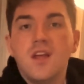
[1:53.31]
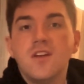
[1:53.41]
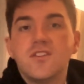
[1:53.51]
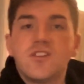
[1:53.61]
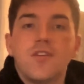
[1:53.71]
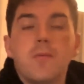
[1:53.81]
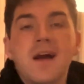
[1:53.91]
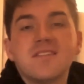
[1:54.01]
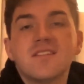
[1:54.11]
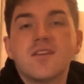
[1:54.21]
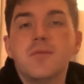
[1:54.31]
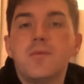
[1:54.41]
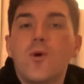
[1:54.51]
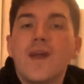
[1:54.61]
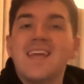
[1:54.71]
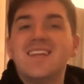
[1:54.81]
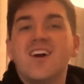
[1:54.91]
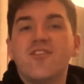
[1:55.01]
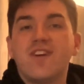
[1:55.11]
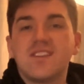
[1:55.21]
So the passes can be bought in
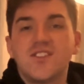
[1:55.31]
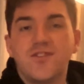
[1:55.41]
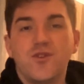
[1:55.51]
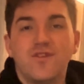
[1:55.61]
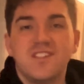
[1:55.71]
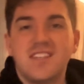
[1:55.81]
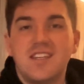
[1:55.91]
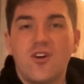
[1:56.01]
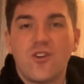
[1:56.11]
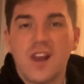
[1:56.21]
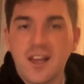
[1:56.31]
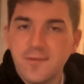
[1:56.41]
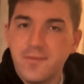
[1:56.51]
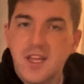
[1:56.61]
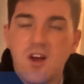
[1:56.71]
advance of your visit online